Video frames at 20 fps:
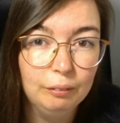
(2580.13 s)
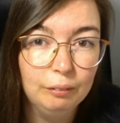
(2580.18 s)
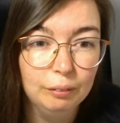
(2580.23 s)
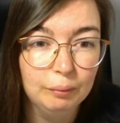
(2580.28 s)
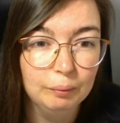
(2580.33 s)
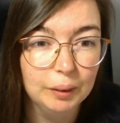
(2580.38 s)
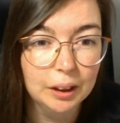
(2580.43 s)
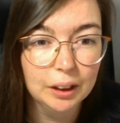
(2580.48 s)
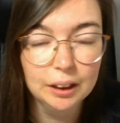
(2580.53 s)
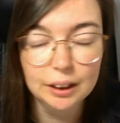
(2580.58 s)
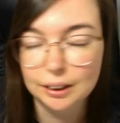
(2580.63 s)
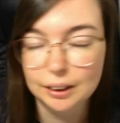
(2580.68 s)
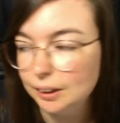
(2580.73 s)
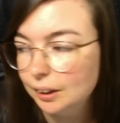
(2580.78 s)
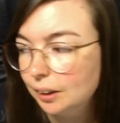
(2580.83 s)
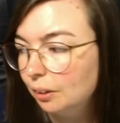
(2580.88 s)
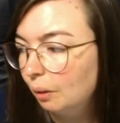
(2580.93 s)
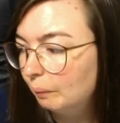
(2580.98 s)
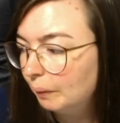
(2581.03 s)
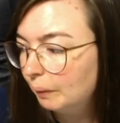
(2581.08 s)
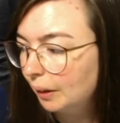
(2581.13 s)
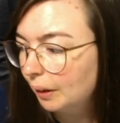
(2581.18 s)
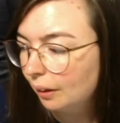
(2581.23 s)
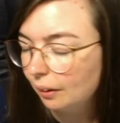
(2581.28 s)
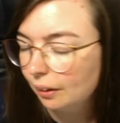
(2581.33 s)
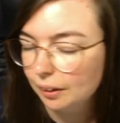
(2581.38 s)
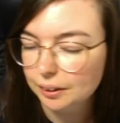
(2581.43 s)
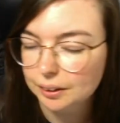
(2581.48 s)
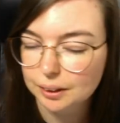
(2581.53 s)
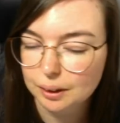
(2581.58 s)
for being lazy and not picking
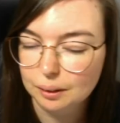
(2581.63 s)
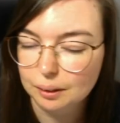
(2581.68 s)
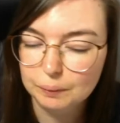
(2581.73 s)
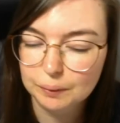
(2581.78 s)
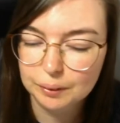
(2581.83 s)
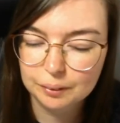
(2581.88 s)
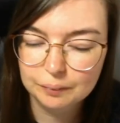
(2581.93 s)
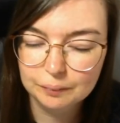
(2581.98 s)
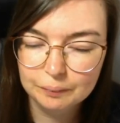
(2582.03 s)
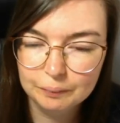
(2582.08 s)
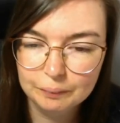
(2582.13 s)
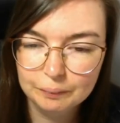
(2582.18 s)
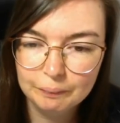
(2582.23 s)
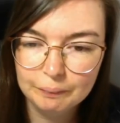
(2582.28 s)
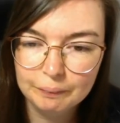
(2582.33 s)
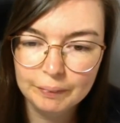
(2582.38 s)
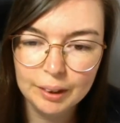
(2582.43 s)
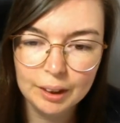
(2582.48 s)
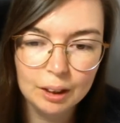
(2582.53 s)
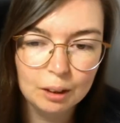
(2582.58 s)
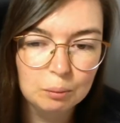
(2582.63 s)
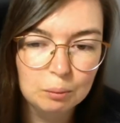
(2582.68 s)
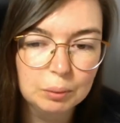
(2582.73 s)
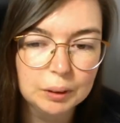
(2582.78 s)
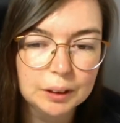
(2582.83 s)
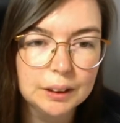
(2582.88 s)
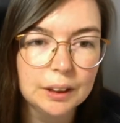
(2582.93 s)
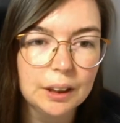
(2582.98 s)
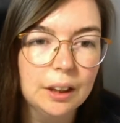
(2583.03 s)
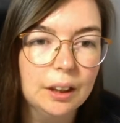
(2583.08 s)
things up.
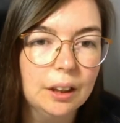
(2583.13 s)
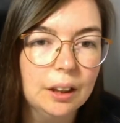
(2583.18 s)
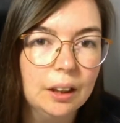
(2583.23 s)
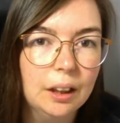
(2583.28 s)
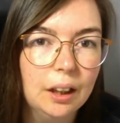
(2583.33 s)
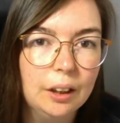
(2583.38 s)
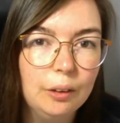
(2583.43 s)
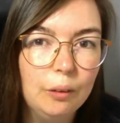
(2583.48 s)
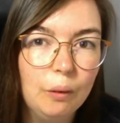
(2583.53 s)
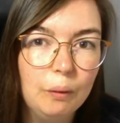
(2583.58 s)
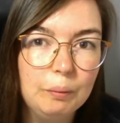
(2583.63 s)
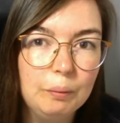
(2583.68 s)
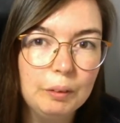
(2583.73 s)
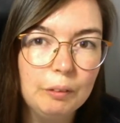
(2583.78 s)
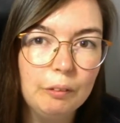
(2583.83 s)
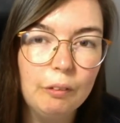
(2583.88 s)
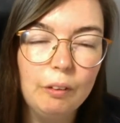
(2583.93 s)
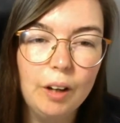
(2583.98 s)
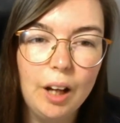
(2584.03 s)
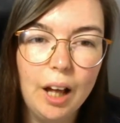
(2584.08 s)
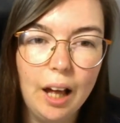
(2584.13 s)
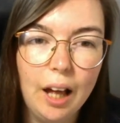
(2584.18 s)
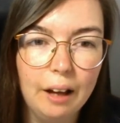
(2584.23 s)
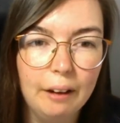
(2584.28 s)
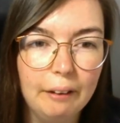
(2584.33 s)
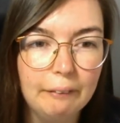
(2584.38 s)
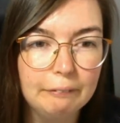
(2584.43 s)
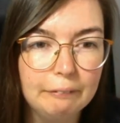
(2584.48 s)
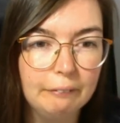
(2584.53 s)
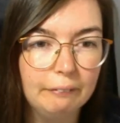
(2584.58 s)
But I hope you all
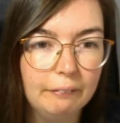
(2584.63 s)
have